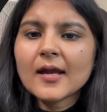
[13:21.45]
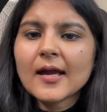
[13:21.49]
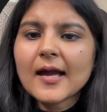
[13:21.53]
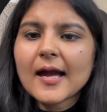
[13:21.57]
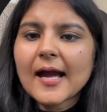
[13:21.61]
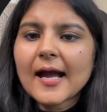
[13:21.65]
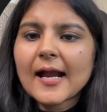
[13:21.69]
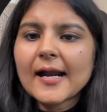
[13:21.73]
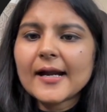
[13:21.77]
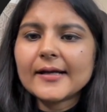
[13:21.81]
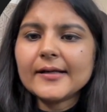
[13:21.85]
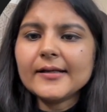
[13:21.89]

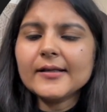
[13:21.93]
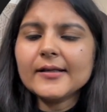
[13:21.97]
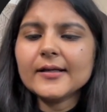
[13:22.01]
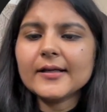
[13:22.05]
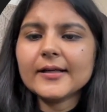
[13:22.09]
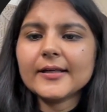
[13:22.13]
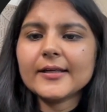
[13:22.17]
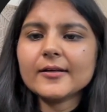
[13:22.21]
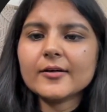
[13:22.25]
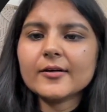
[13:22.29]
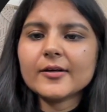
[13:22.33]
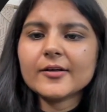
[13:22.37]
And
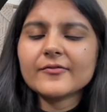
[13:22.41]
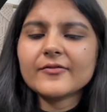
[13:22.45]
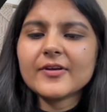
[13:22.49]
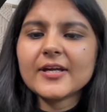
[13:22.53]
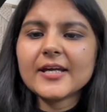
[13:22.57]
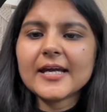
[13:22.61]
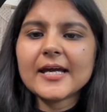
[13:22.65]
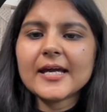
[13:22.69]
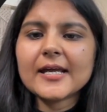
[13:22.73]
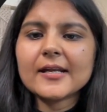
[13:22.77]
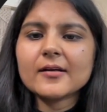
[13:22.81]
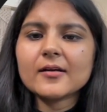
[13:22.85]
here we
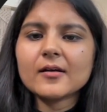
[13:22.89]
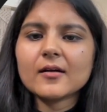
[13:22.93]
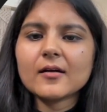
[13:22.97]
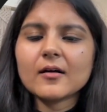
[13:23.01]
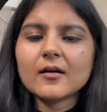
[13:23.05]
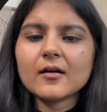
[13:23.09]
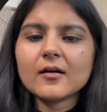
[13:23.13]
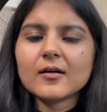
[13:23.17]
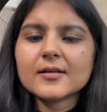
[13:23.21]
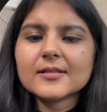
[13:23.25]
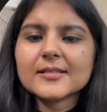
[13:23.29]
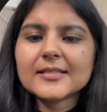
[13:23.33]
can
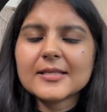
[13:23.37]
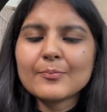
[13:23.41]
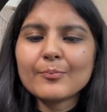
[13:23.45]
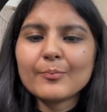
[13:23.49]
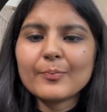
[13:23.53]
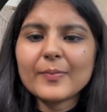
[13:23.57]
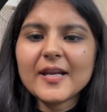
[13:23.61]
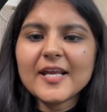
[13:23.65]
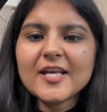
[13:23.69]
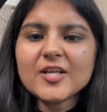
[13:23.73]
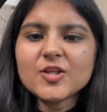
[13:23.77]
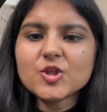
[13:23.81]

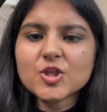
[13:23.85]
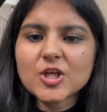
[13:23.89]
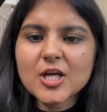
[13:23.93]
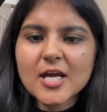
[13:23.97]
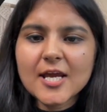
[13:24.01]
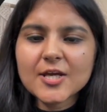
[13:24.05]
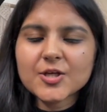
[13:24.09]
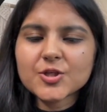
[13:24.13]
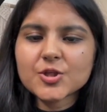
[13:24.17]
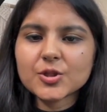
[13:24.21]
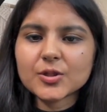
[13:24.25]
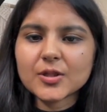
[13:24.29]
simply
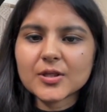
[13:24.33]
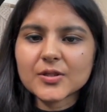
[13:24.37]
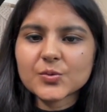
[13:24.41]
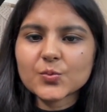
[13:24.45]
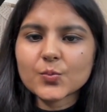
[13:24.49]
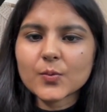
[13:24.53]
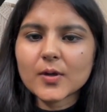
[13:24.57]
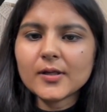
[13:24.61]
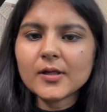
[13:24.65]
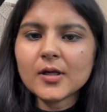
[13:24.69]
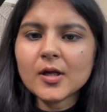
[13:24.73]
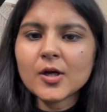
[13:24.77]
change this
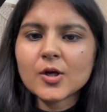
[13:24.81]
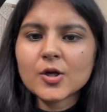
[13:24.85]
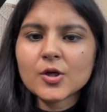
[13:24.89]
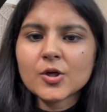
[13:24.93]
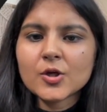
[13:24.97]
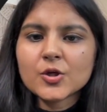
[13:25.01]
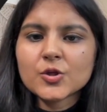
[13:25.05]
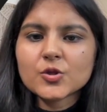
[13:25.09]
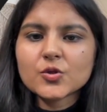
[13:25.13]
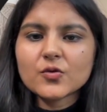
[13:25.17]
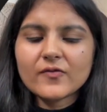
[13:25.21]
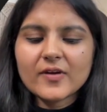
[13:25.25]
one.
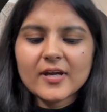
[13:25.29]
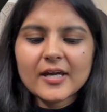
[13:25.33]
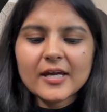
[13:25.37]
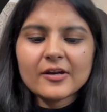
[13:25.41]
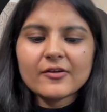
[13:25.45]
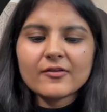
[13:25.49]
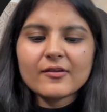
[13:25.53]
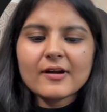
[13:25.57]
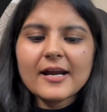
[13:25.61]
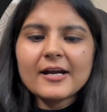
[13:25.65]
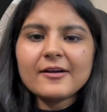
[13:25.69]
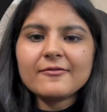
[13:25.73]
So we
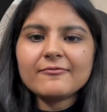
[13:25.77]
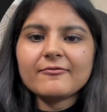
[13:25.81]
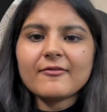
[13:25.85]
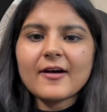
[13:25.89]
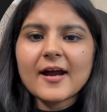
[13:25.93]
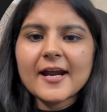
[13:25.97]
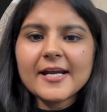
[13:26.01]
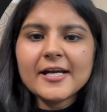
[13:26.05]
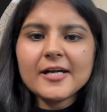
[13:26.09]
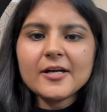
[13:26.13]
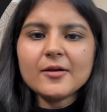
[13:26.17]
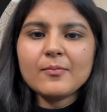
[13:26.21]
can write
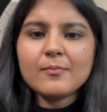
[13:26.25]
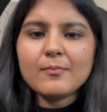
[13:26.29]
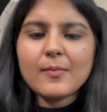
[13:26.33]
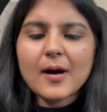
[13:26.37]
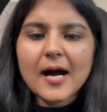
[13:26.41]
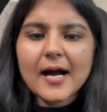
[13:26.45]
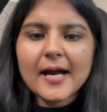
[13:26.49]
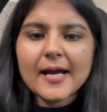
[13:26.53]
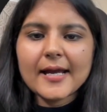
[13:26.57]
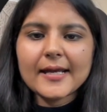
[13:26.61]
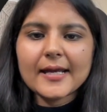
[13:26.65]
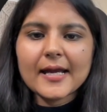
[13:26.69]
find
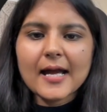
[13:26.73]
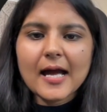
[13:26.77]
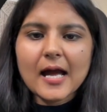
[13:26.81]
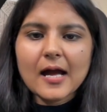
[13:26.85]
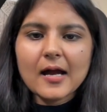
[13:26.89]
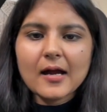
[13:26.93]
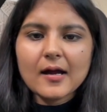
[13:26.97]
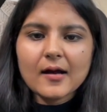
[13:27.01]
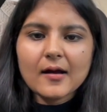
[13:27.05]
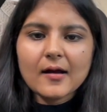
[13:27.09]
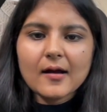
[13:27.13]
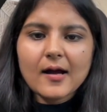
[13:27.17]
by
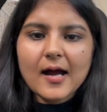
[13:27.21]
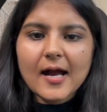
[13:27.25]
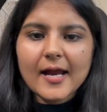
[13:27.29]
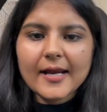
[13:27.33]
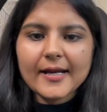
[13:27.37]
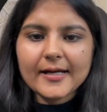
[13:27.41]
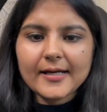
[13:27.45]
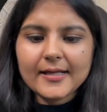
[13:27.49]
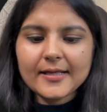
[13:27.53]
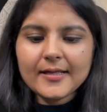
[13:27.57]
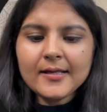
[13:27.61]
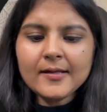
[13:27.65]

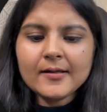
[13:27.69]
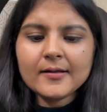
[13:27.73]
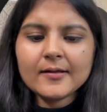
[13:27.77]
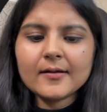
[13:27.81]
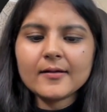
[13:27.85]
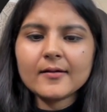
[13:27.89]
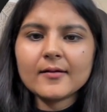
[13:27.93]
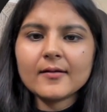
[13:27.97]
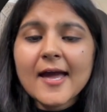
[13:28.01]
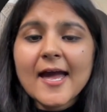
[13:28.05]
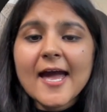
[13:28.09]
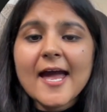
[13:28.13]
ID,
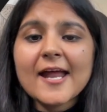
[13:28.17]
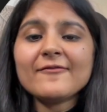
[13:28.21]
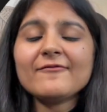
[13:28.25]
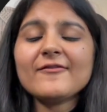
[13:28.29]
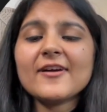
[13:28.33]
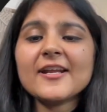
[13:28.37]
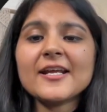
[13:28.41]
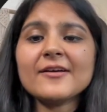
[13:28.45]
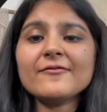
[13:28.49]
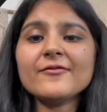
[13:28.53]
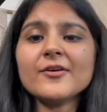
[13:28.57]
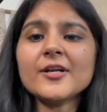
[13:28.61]
and
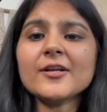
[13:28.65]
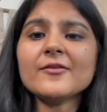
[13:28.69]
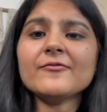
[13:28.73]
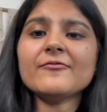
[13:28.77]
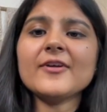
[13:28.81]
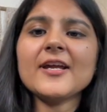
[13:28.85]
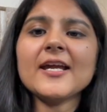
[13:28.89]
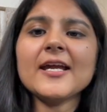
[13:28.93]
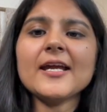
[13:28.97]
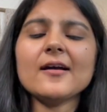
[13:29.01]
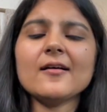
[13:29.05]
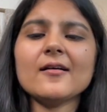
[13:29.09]
whenever
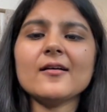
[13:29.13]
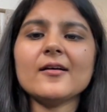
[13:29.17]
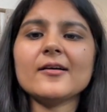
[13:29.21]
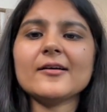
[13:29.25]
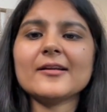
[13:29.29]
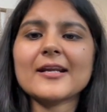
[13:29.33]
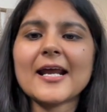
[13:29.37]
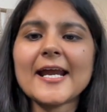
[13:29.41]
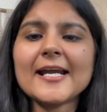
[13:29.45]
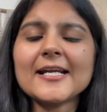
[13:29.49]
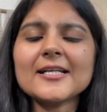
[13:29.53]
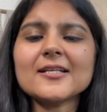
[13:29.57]
we
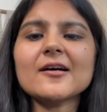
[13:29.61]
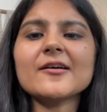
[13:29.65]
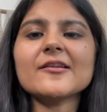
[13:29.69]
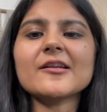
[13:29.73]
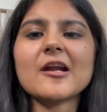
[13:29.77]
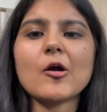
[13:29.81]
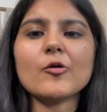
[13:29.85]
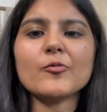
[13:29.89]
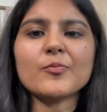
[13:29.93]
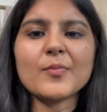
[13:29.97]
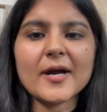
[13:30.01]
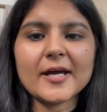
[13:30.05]
write a
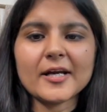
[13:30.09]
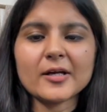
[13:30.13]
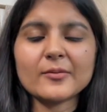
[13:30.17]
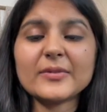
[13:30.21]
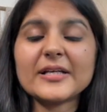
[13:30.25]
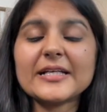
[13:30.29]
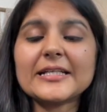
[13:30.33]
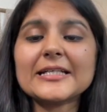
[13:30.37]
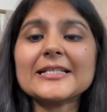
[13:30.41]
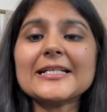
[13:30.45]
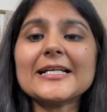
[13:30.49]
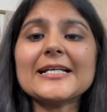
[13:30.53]
route
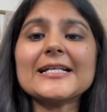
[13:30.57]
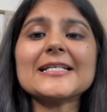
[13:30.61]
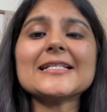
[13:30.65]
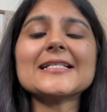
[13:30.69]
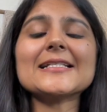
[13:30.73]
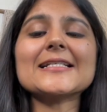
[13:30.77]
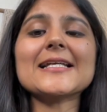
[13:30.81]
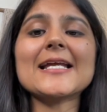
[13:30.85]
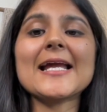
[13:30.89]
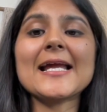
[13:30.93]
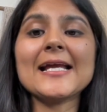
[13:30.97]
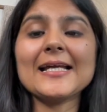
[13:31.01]
parameter,
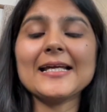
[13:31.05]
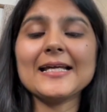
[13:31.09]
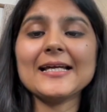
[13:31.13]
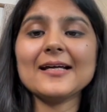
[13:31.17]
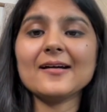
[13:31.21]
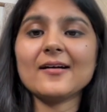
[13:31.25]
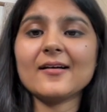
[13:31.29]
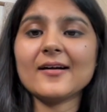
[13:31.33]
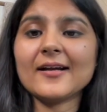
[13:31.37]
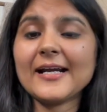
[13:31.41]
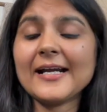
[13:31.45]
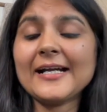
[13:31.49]

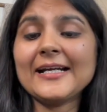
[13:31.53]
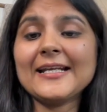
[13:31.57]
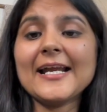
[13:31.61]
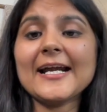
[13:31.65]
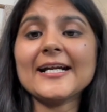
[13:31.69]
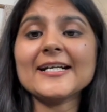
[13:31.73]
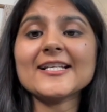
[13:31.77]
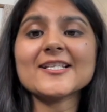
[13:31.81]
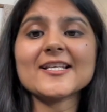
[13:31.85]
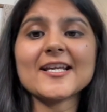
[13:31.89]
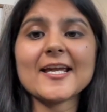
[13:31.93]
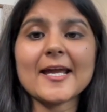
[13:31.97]
it
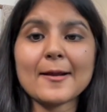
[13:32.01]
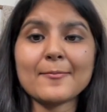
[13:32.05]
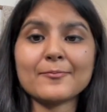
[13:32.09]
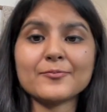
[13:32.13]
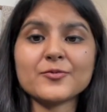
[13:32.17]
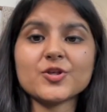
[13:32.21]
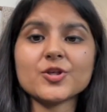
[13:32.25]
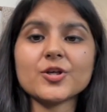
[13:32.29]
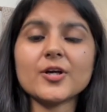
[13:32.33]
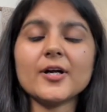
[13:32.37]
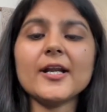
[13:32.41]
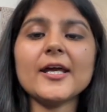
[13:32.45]
gets
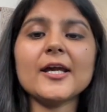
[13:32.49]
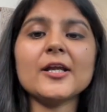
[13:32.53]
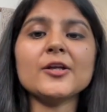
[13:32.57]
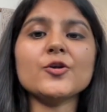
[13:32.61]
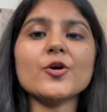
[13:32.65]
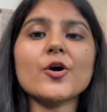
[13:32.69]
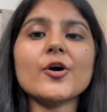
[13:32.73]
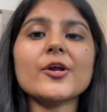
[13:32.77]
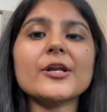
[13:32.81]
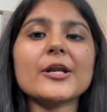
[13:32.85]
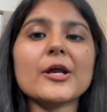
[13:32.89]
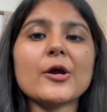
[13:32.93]
captured in
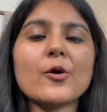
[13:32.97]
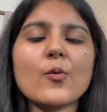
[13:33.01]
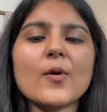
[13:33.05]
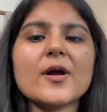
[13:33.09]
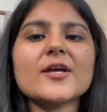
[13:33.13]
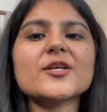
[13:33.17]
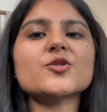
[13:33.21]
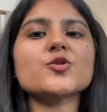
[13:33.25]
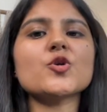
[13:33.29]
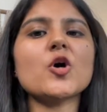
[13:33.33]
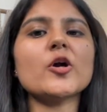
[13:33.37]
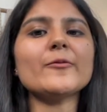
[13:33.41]
your
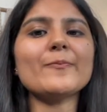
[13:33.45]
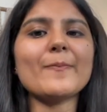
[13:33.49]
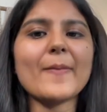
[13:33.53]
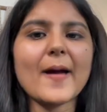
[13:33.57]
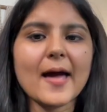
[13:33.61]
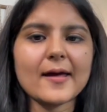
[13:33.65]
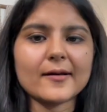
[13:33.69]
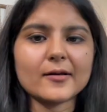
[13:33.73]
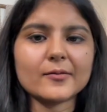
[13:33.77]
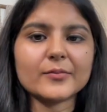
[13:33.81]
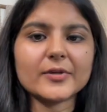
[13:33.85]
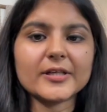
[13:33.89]

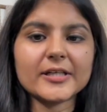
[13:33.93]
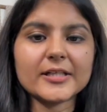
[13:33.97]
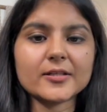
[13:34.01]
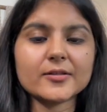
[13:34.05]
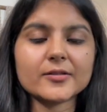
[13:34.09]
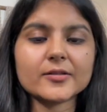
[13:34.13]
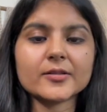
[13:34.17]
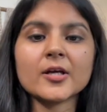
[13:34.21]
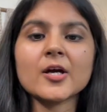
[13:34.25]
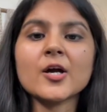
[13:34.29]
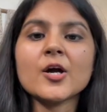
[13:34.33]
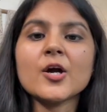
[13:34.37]

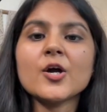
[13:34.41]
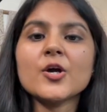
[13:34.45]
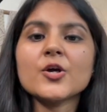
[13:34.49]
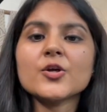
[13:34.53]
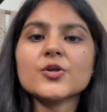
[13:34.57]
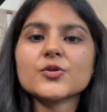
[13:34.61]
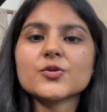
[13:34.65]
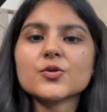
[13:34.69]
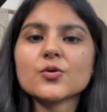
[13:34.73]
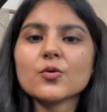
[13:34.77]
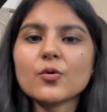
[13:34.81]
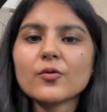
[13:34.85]
request.parameter.
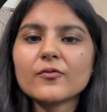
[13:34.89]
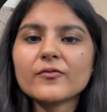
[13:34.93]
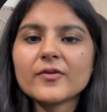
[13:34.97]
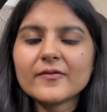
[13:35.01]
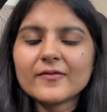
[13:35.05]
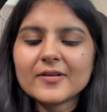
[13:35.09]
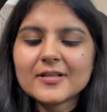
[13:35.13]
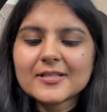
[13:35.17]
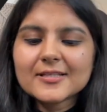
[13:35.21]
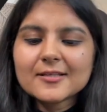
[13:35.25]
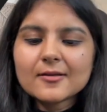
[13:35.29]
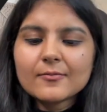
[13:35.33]
So we
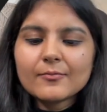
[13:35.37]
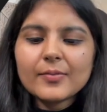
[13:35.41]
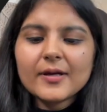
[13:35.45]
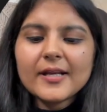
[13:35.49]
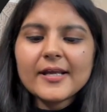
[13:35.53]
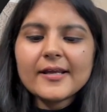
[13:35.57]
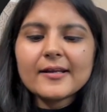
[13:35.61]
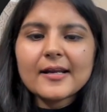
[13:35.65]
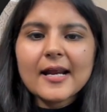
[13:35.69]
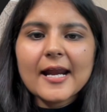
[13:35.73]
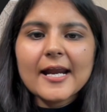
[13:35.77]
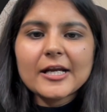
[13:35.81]
will
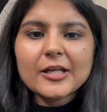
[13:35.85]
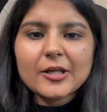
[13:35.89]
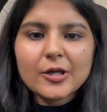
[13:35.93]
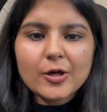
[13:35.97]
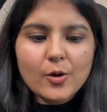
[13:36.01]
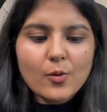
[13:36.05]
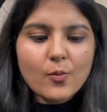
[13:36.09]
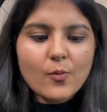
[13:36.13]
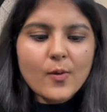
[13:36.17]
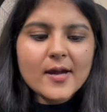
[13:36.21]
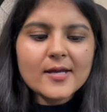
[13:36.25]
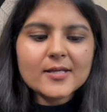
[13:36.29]
simply write
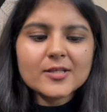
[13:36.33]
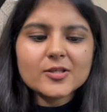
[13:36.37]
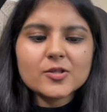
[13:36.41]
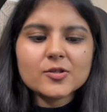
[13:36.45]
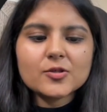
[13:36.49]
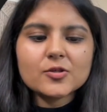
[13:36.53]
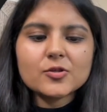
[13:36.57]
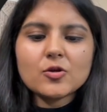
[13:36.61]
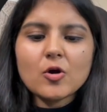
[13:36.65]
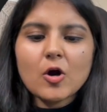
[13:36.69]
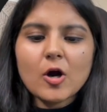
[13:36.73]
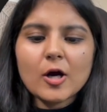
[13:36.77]

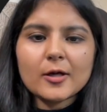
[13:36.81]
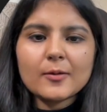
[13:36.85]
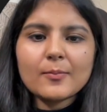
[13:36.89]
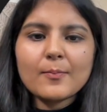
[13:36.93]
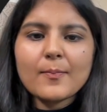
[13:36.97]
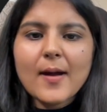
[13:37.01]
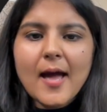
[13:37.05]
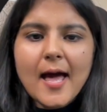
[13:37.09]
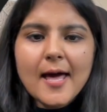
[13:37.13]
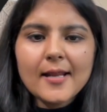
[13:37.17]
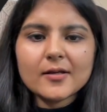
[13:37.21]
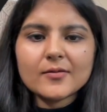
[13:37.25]

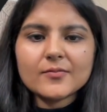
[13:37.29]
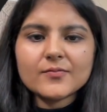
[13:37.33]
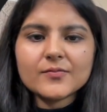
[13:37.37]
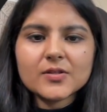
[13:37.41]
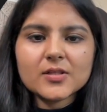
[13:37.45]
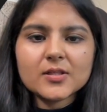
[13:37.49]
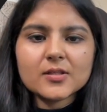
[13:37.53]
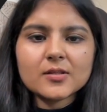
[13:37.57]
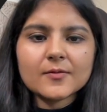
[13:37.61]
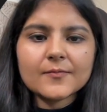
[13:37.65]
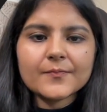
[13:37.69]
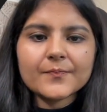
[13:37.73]

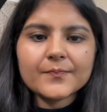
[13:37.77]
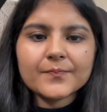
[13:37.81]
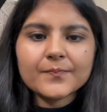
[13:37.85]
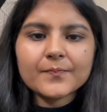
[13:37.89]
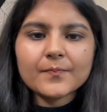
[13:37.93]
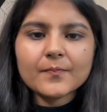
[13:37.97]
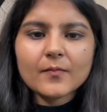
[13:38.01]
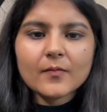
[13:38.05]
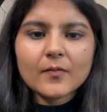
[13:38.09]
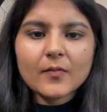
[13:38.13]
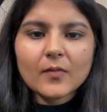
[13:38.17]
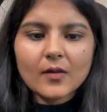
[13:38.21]

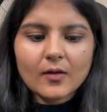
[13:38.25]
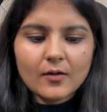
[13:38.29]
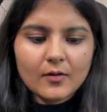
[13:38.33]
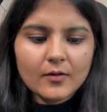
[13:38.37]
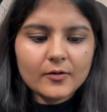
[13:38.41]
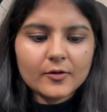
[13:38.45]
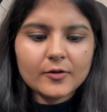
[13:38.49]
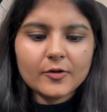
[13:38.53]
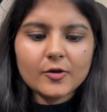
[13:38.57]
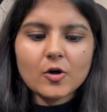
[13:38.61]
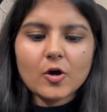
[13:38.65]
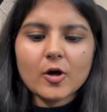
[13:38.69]

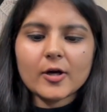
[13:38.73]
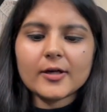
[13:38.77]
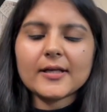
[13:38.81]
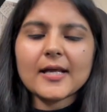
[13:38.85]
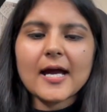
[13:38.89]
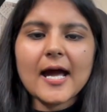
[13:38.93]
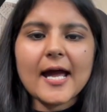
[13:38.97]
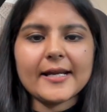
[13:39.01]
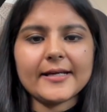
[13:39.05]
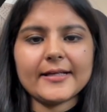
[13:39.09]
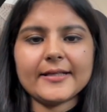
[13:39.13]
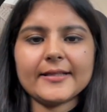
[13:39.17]

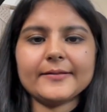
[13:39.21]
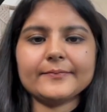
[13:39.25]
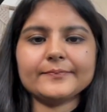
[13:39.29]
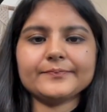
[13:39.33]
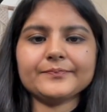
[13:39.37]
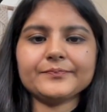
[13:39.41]
request.params.id.